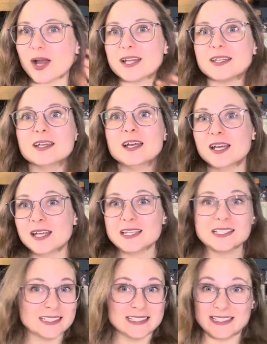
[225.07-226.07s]
I
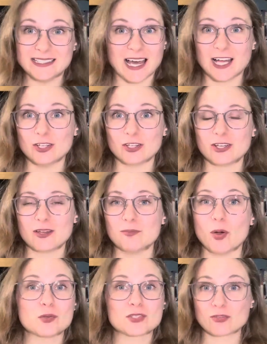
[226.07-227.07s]
did not look,
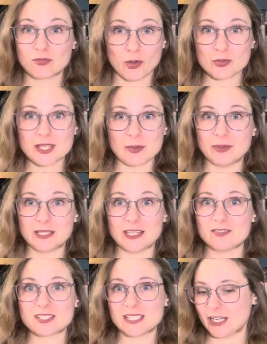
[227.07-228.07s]
most of those have been
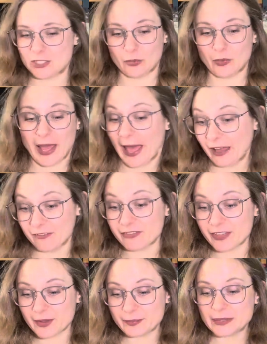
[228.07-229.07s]
gifted. I don't have
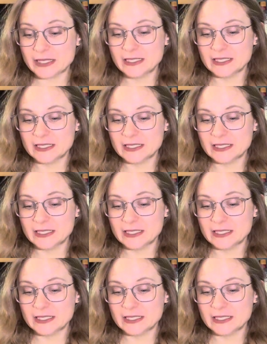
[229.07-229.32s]
them.